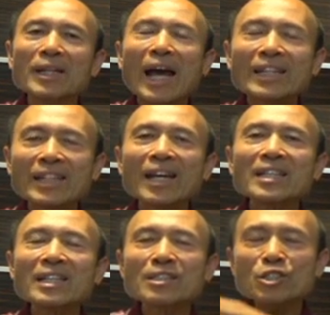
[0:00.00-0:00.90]
and
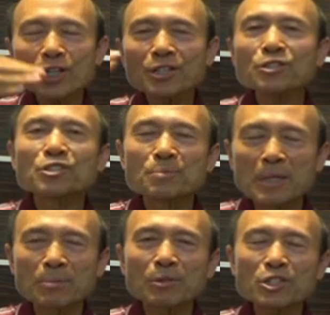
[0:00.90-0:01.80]
then he changes
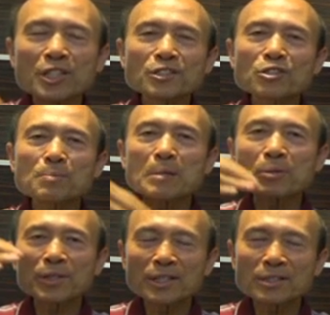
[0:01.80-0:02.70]
people. Changes
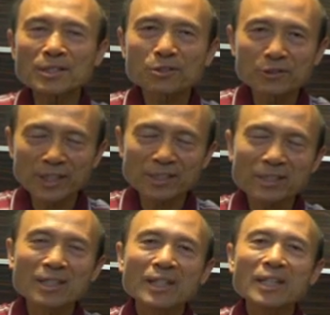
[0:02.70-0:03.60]
people is his grace.